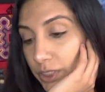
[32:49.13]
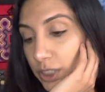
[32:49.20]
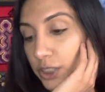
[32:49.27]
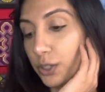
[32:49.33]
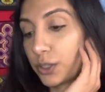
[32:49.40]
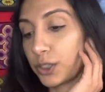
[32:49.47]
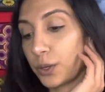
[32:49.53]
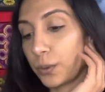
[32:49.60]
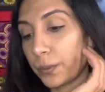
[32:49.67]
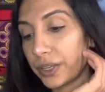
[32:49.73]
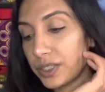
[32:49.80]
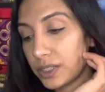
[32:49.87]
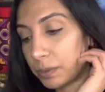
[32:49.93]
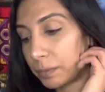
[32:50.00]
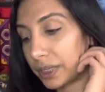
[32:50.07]
You're
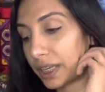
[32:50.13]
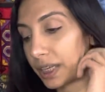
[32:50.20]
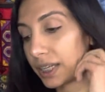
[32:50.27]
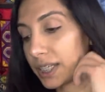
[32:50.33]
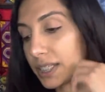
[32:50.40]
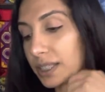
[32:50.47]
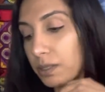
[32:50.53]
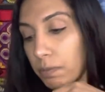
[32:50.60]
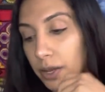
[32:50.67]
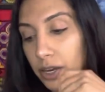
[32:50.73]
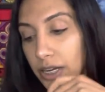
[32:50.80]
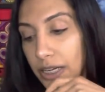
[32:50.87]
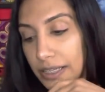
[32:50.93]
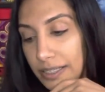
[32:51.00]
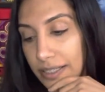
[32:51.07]
going to be
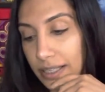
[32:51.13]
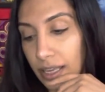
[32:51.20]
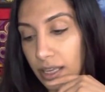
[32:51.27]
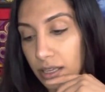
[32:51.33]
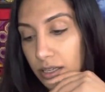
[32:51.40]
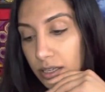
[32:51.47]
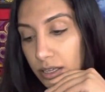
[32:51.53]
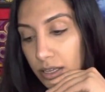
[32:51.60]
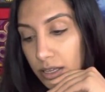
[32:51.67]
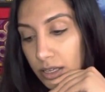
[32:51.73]
experiencing